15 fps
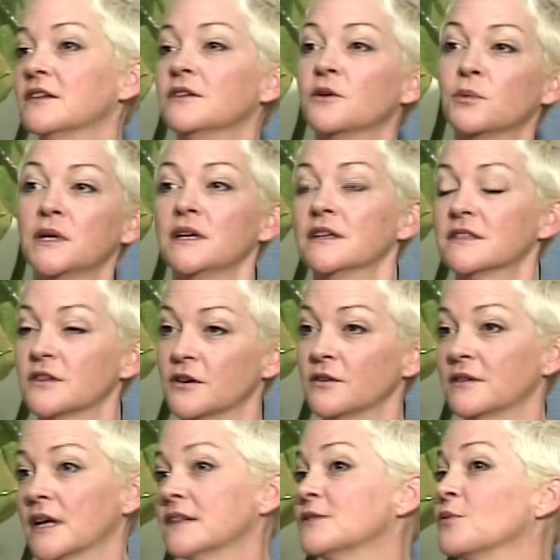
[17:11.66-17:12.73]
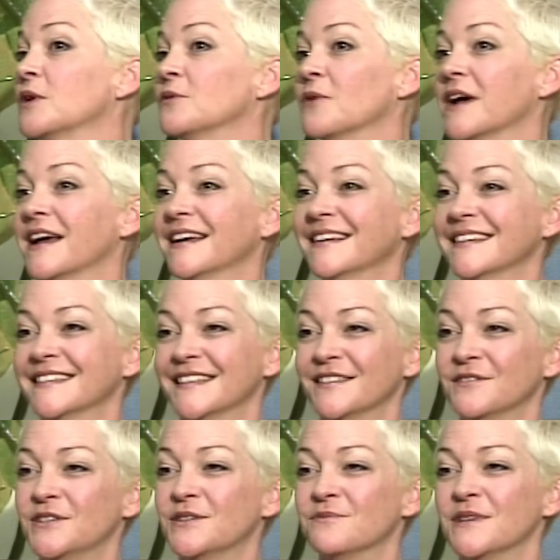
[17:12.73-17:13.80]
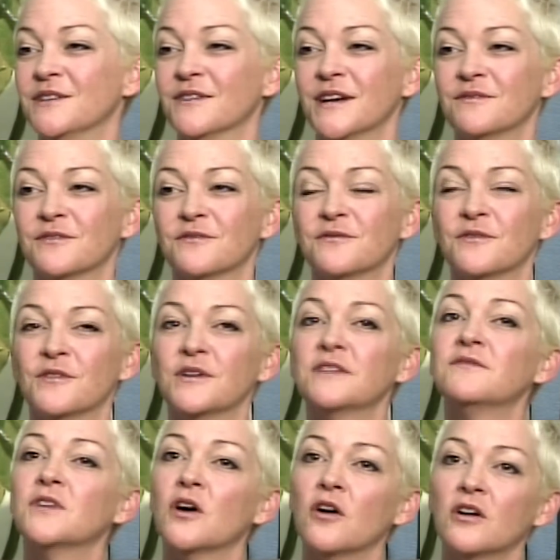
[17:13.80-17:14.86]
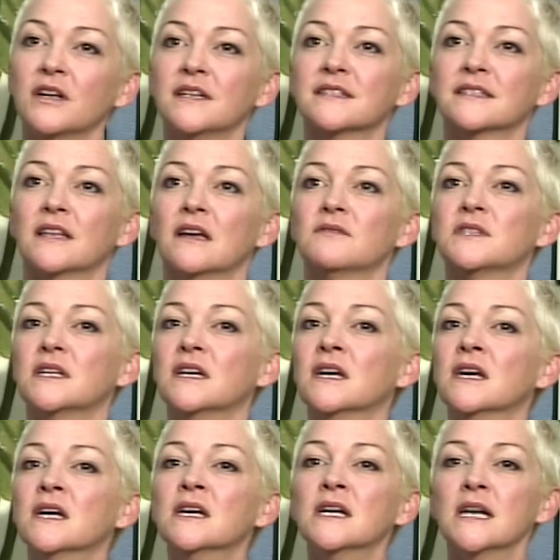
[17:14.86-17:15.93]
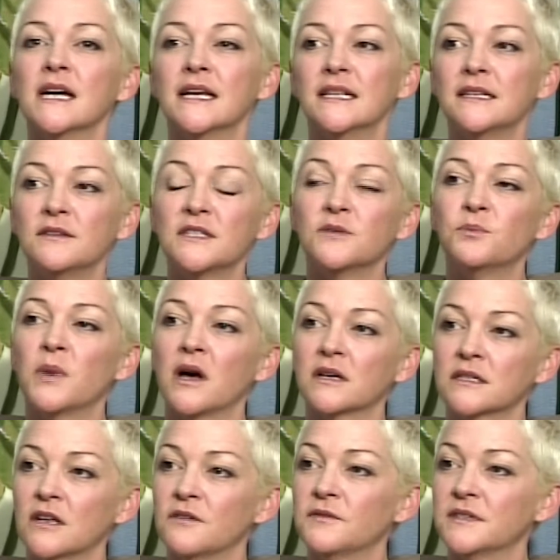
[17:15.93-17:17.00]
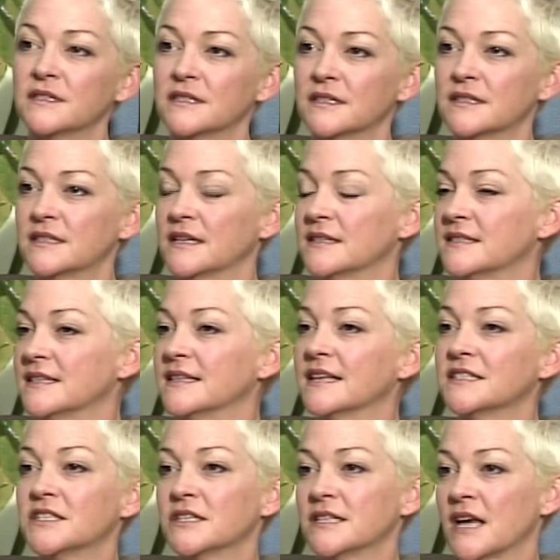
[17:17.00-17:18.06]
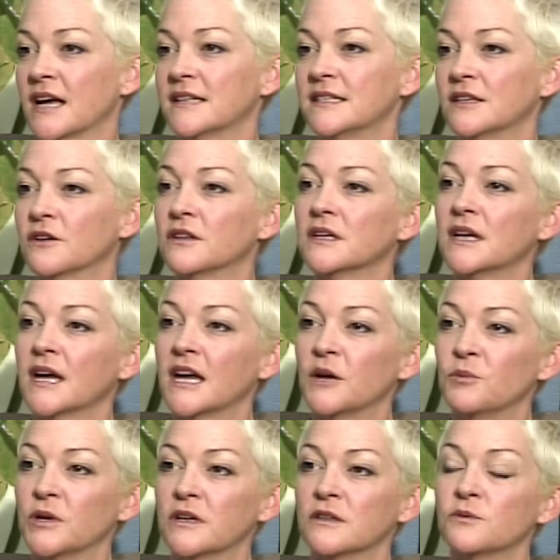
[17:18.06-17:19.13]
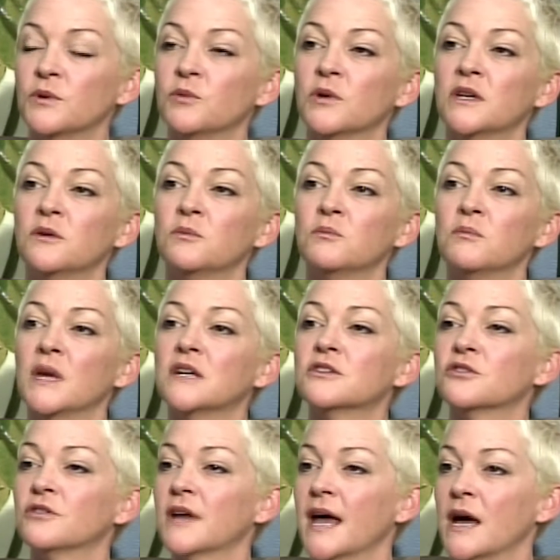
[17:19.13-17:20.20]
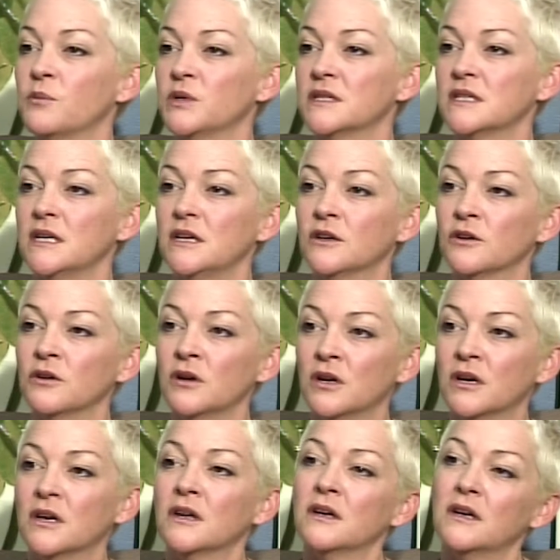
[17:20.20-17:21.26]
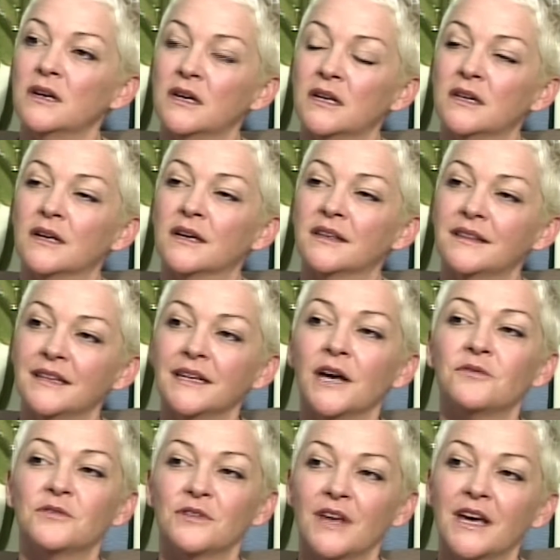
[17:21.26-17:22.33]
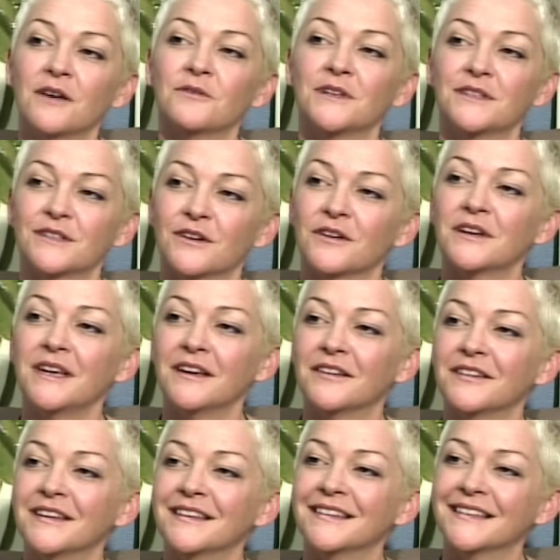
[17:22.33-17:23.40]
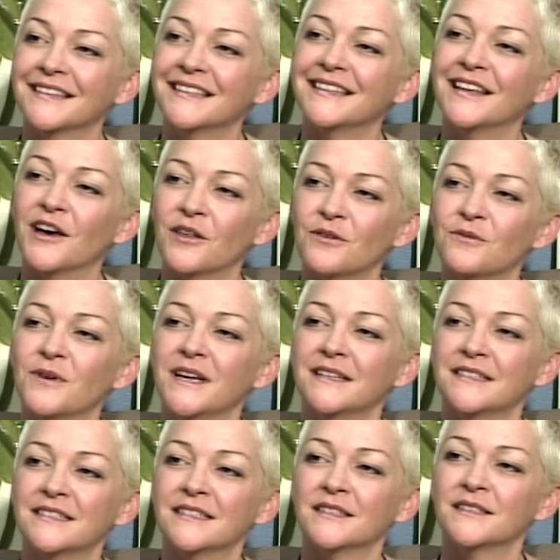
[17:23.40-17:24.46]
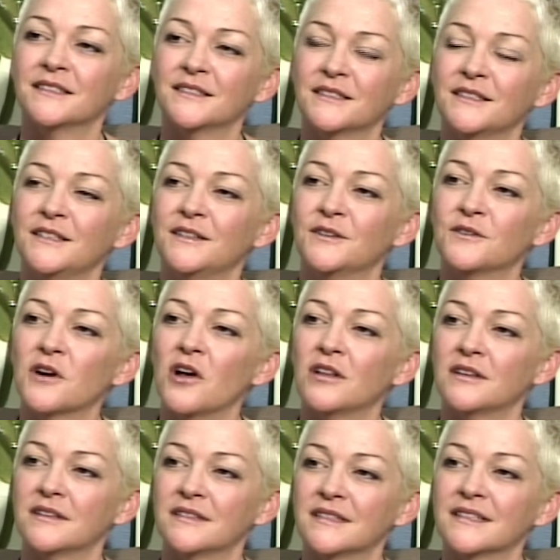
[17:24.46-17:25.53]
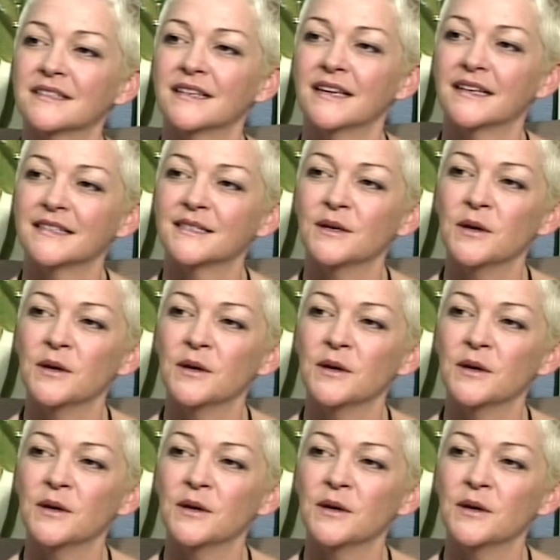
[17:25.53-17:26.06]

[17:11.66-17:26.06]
and nobody gets hurt. That's one way you can be grateful for it. The audience loves it, and it's a box office success. Then that's just icing on the cake because we want to make sure it happens here, and then after that we start counting the other ways to, call it a success.